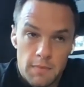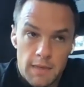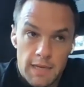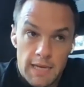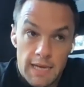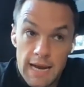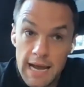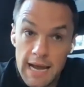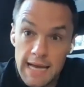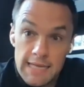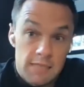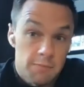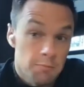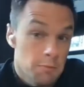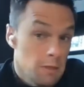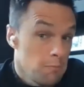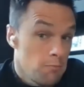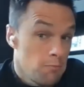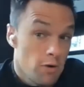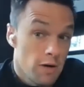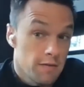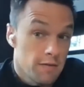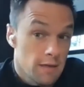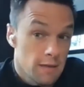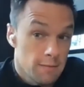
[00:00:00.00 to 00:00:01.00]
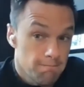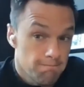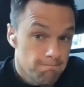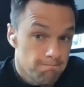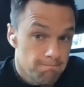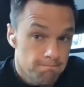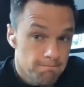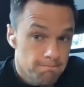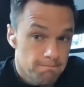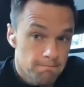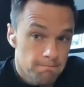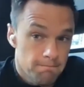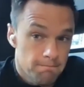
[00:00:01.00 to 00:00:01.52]
It hasn't been pretty.
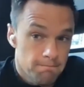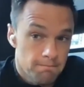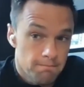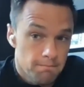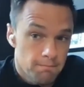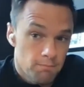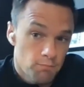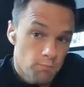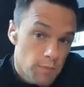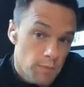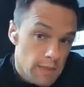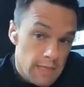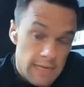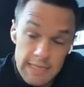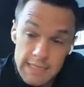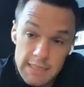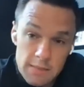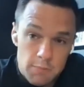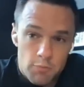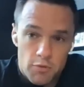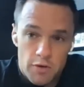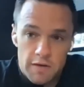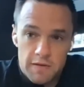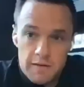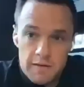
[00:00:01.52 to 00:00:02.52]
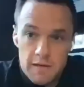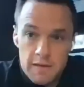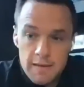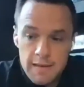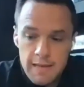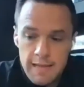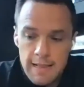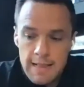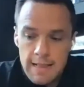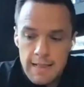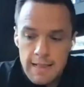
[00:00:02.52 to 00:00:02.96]
It isn't pretty,